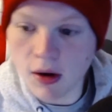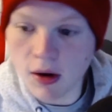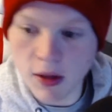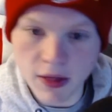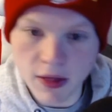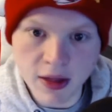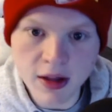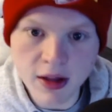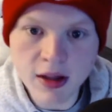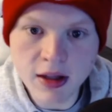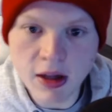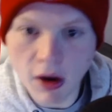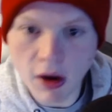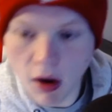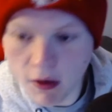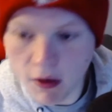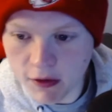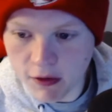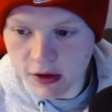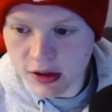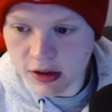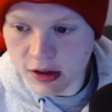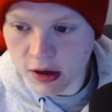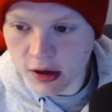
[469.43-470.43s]
then the
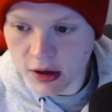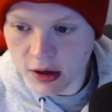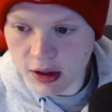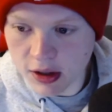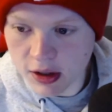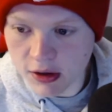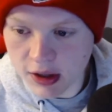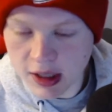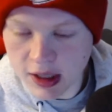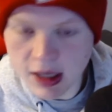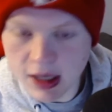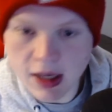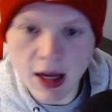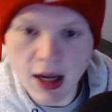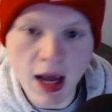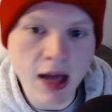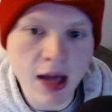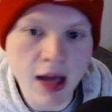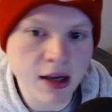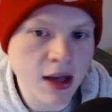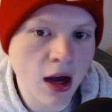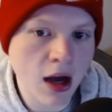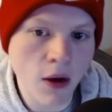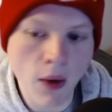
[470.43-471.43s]
offense started clicking,
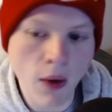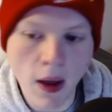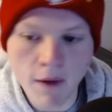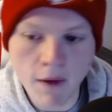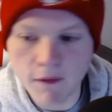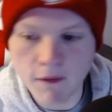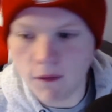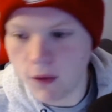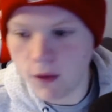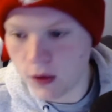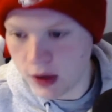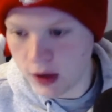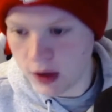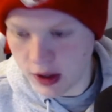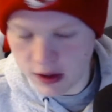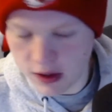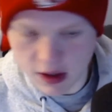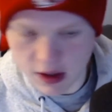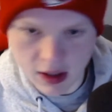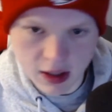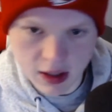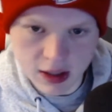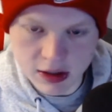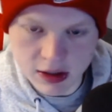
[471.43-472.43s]
and now
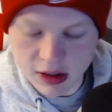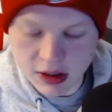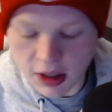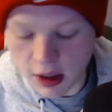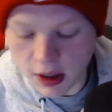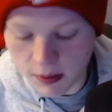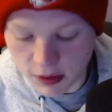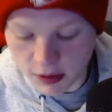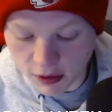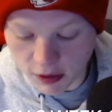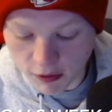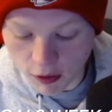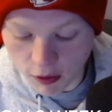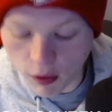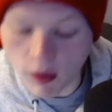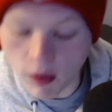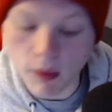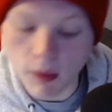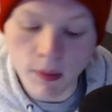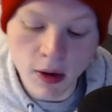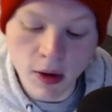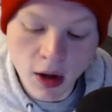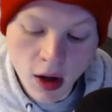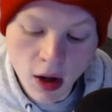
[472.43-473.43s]
everything has come to
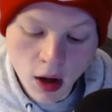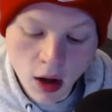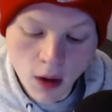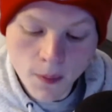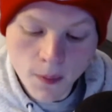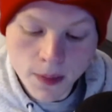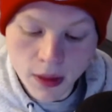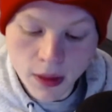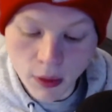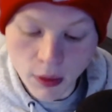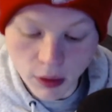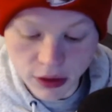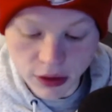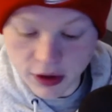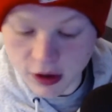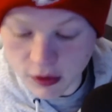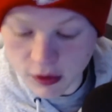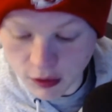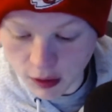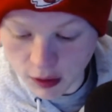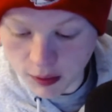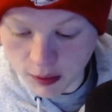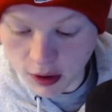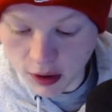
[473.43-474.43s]
form with
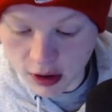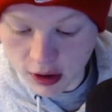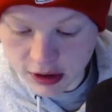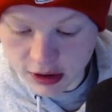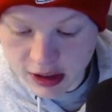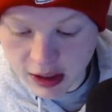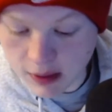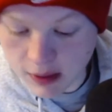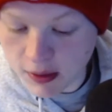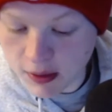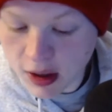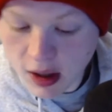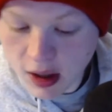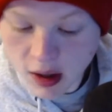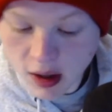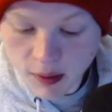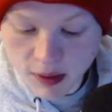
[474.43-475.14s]
this football team.